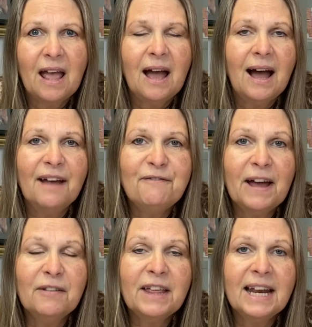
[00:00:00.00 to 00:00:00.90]
I
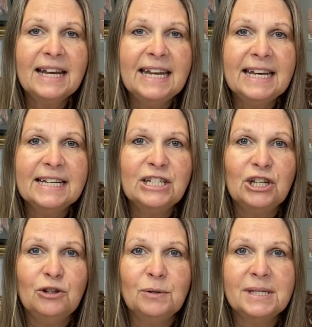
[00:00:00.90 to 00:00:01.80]
found that I needed to
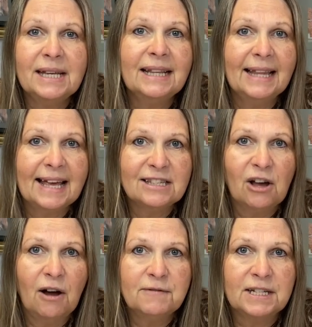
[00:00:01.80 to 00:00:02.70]
use it less
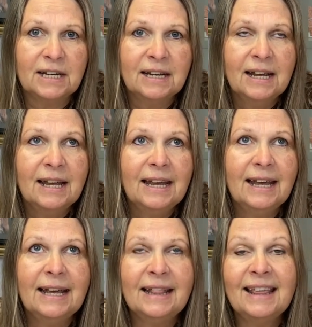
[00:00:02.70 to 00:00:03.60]
often,
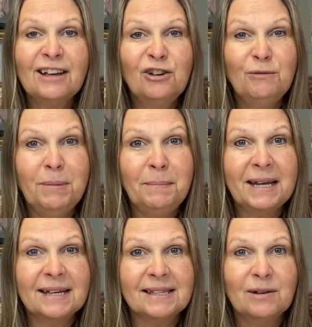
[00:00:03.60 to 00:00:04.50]
and that could be
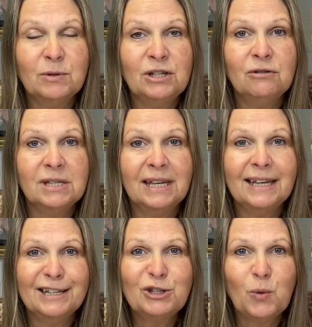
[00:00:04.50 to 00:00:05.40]
because I was using
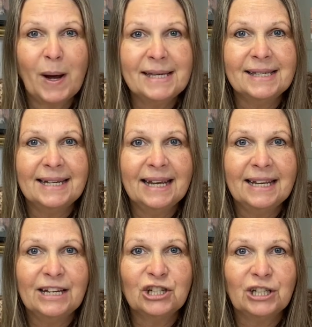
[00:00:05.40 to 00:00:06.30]
it twice a day
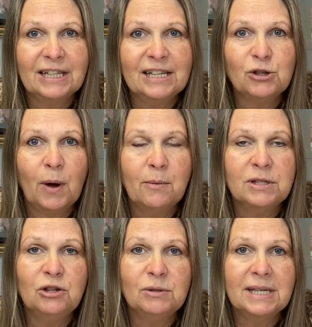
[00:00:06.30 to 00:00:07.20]
initially. So I
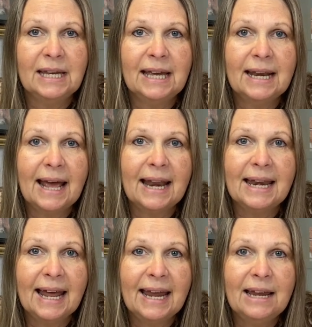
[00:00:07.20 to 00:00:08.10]
was using it at
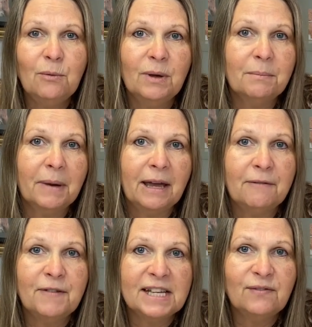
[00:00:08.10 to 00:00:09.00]
night with my
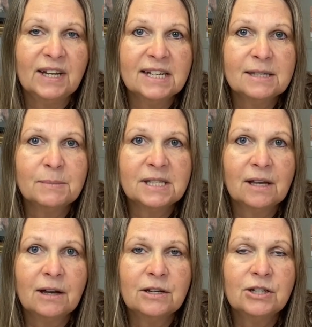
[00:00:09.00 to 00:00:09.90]
face fitness
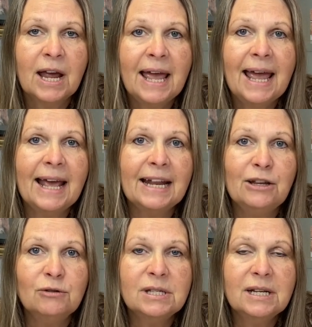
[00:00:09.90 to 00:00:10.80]
massage, and I
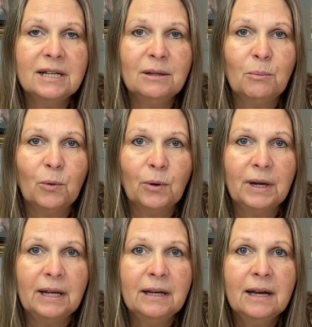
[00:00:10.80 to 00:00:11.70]
used it in the
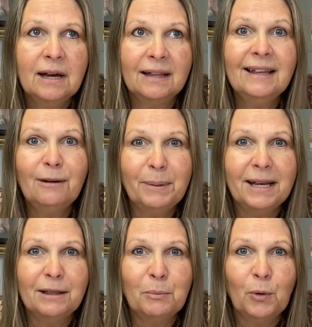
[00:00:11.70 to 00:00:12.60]
morning, a little bit
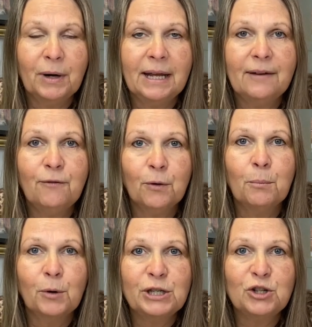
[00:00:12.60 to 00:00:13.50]
in the morning for
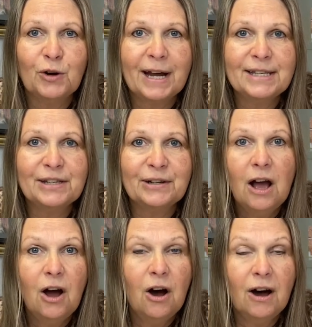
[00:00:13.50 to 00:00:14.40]
moisturizer.
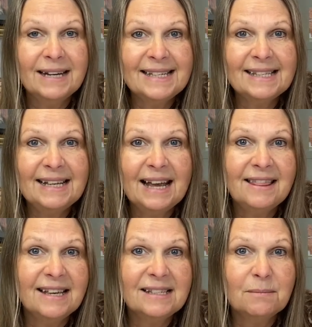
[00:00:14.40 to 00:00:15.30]
Honestly, I
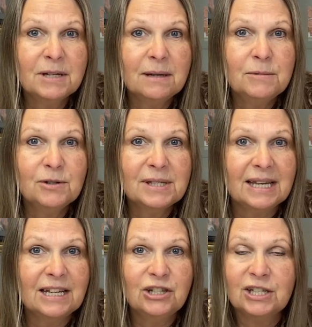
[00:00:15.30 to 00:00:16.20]
think sometimes your
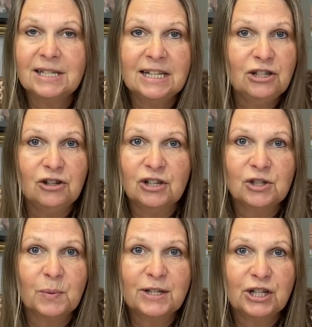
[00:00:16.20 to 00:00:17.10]
skin just needs you to
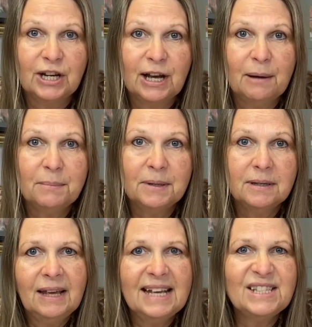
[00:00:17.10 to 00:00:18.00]
switch it up.
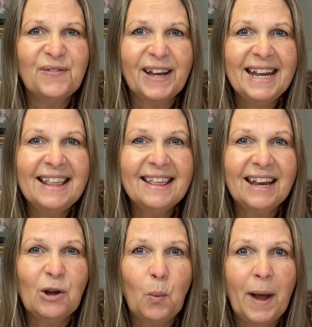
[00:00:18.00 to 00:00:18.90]
It's funny that
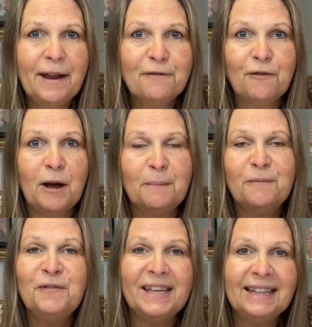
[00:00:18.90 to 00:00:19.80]
it went from
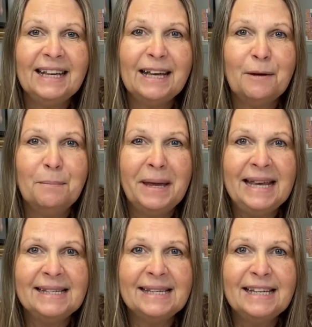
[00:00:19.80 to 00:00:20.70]
feeling
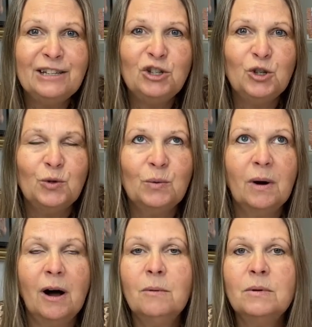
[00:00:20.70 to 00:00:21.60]
amazing to
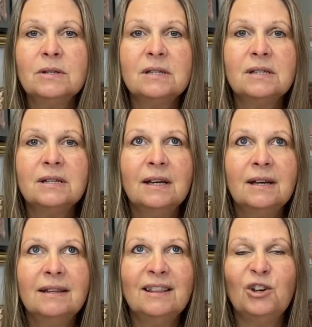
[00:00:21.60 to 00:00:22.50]
almost
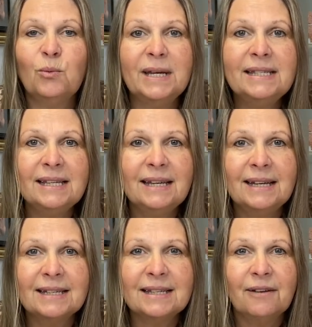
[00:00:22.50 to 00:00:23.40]
the
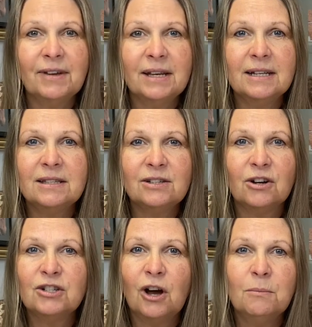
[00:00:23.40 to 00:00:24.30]
greasiness of it. It started
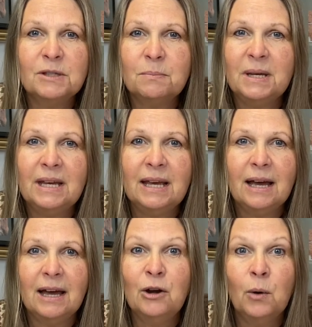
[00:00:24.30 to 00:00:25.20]
to almost be
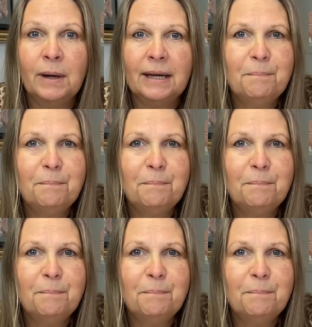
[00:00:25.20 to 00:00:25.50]
annoying.